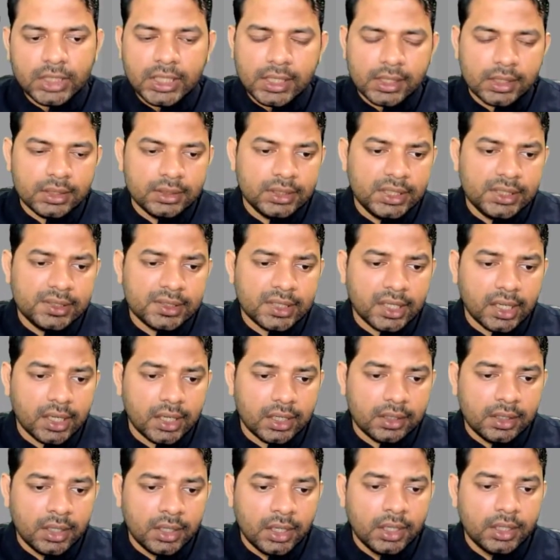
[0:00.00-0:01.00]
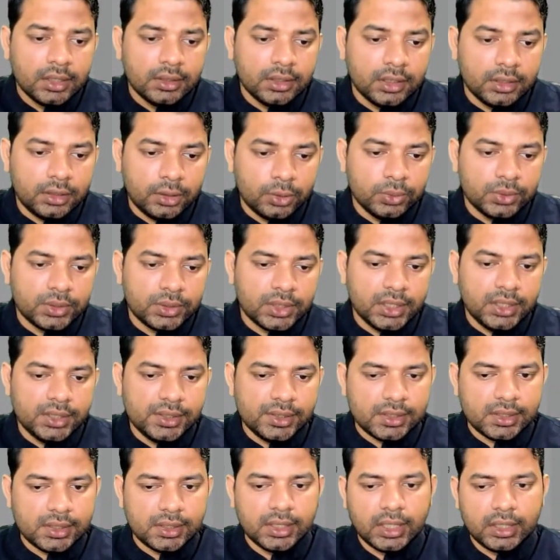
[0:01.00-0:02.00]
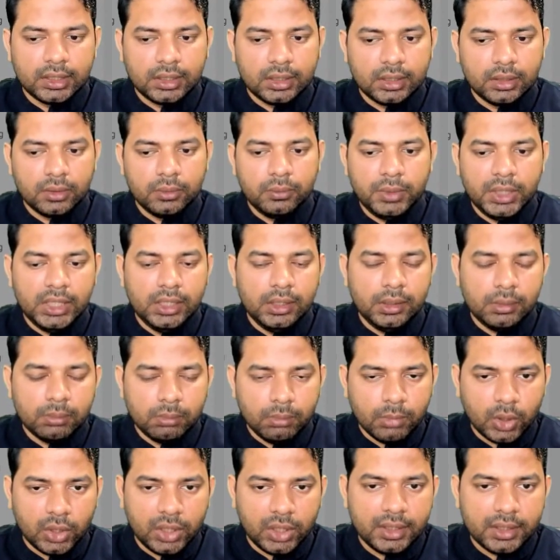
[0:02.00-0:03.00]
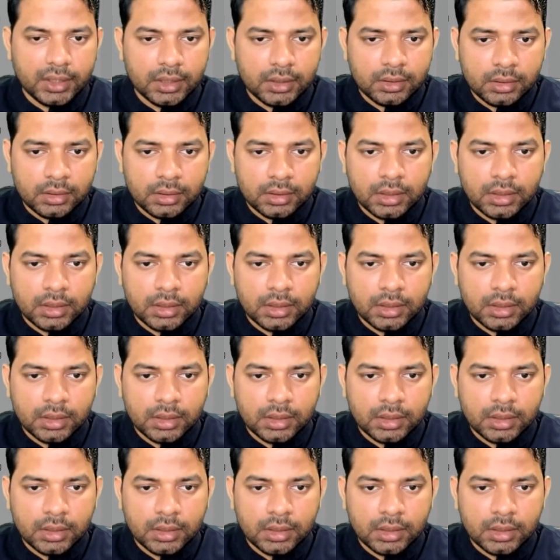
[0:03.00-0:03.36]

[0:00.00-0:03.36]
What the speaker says: These are the two things that we monitor,